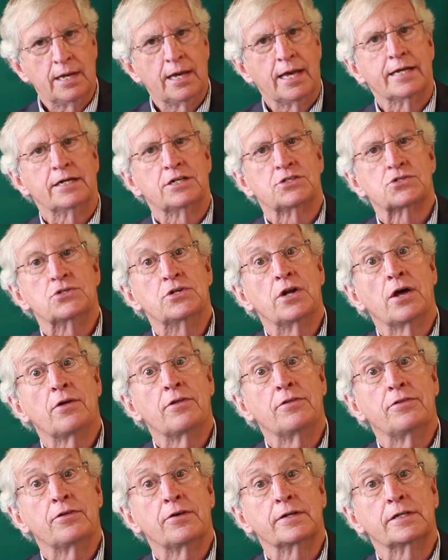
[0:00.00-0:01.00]
and it's another
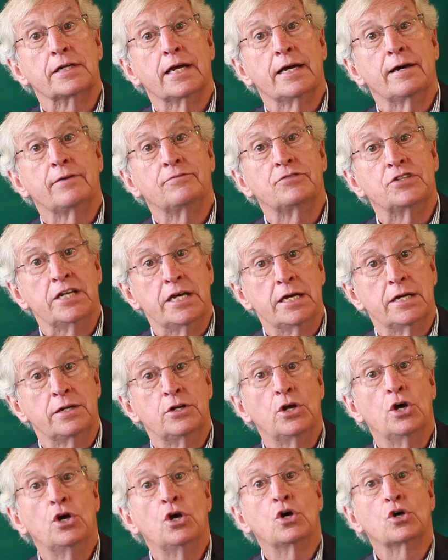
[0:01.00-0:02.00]
thing to have 10